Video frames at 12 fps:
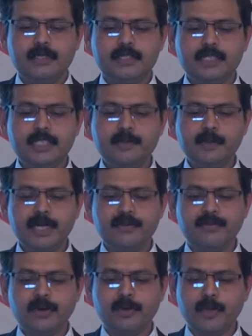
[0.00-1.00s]

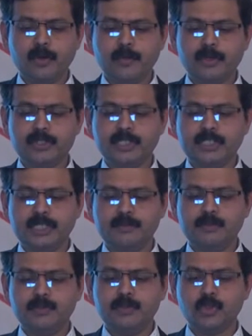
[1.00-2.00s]
treatment for menopausal
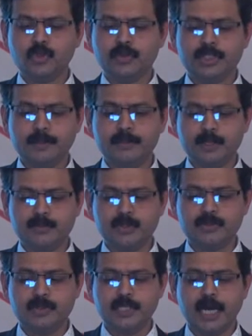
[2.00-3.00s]

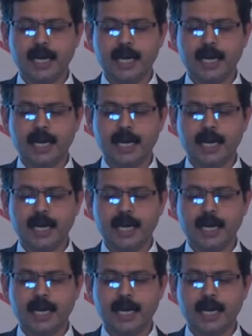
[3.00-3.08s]
symptoms in